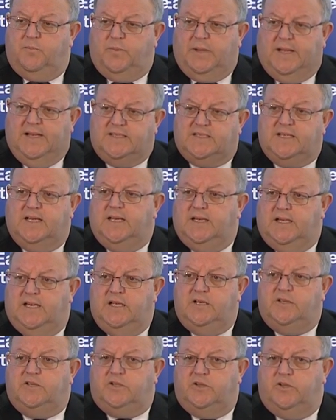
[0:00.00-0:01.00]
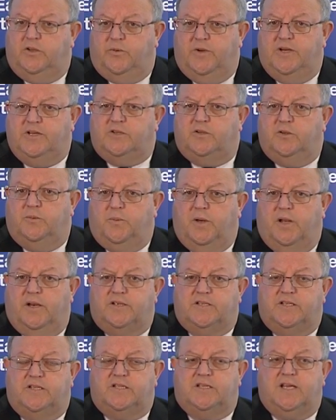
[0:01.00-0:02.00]
placing it into the regional
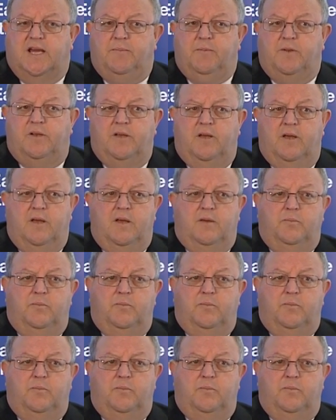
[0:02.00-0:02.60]
policy statement